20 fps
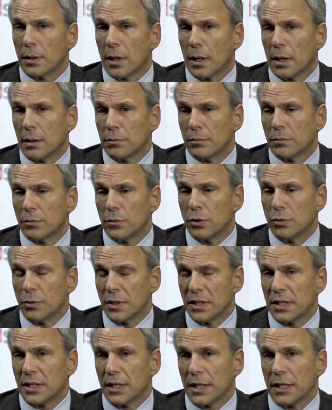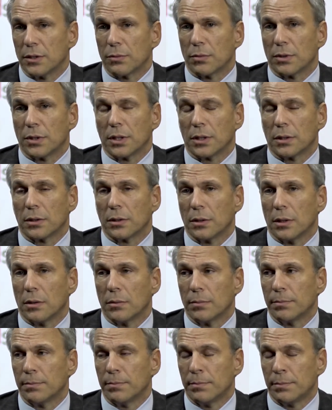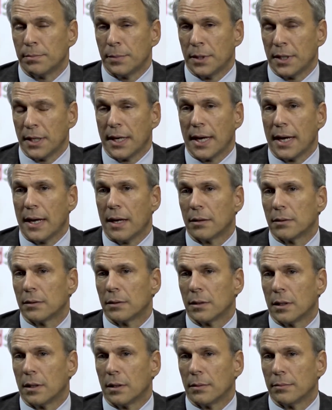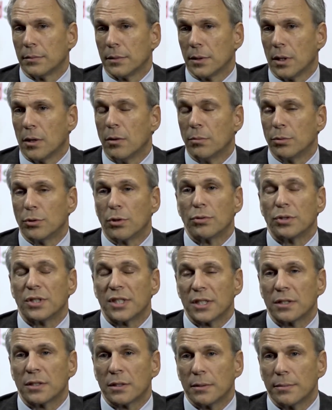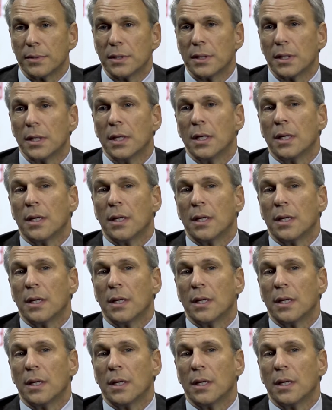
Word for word: uh, doing things where they're you know, putting out homegrown systems,